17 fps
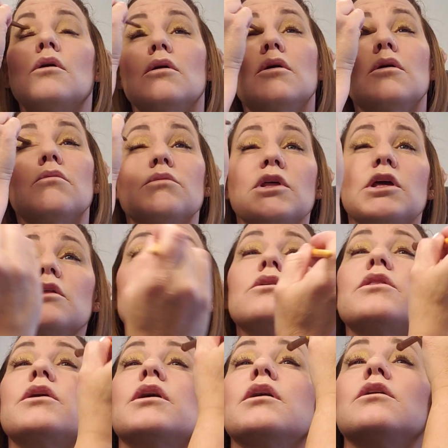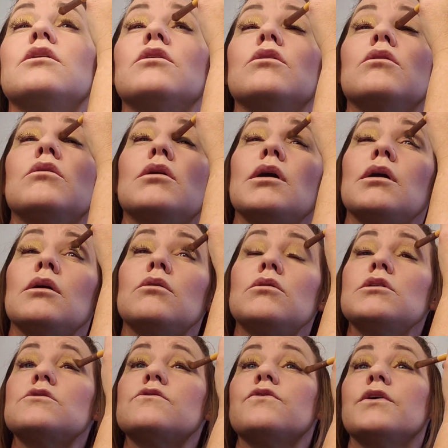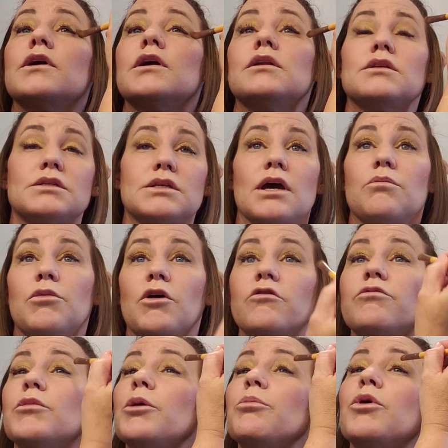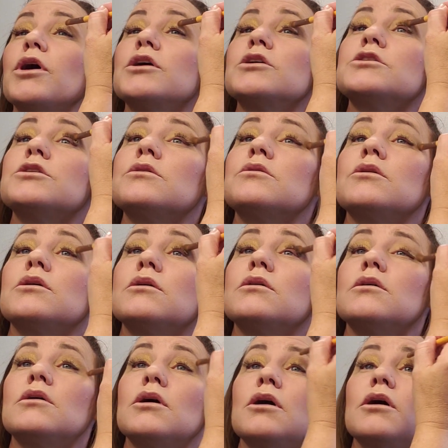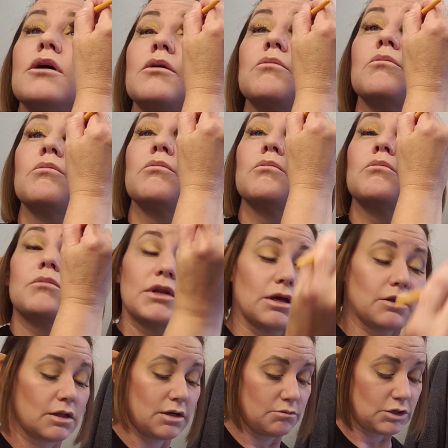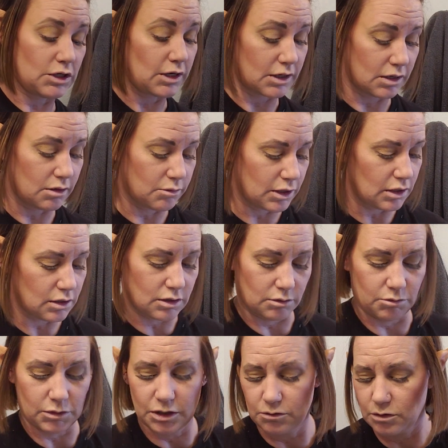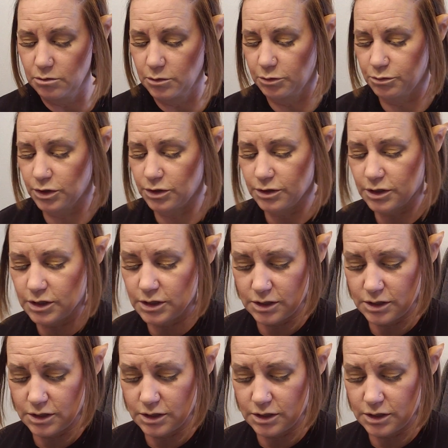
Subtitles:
The other thing I do, I always forget to tap off my brush. Now that I'm talking about it, I might remember.